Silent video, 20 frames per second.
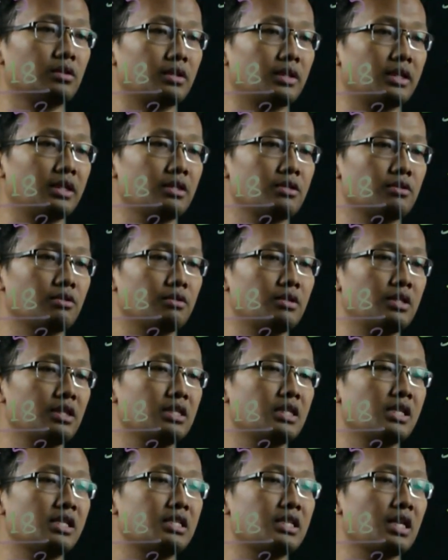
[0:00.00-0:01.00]
Okay, so
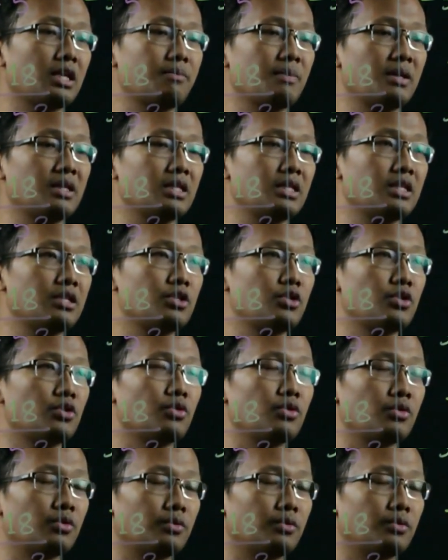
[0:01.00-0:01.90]
this statement is true.